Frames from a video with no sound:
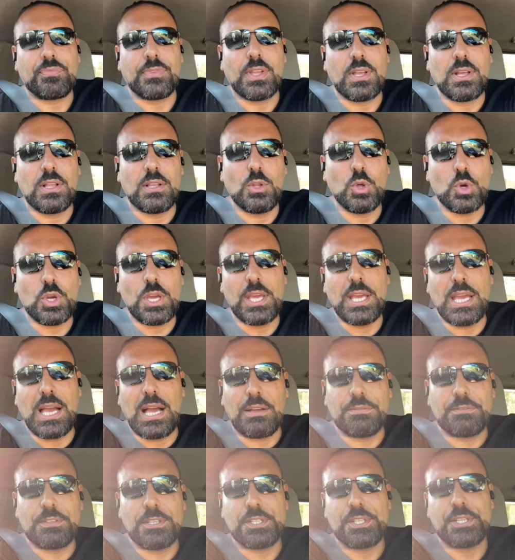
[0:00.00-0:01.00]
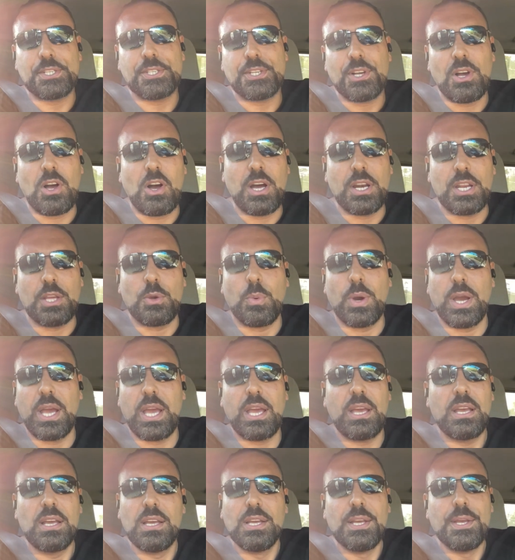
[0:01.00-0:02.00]
looking after society where,
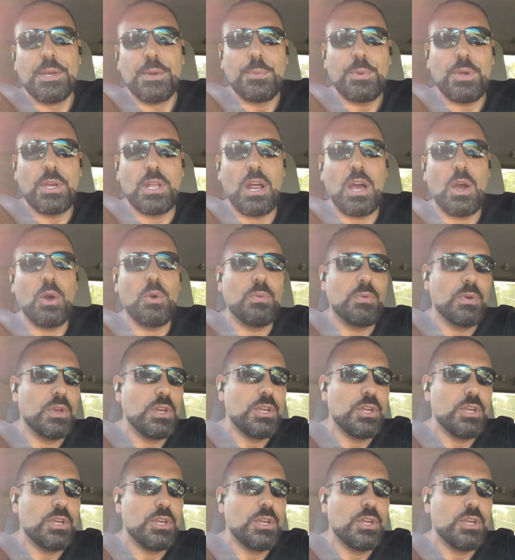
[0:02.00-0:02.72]
you know,